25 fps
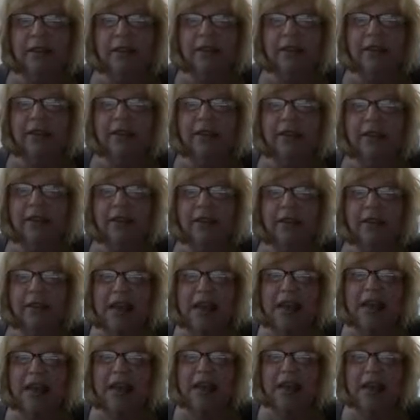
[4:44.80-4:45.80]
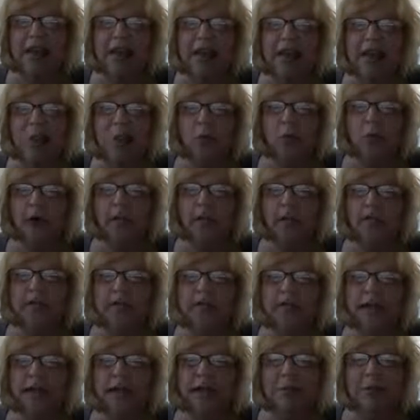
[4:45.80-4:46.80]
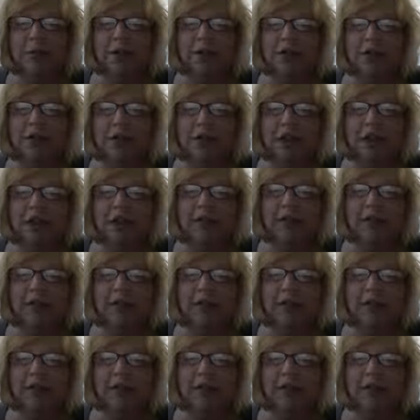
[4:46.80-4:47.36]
The survey methods are well established,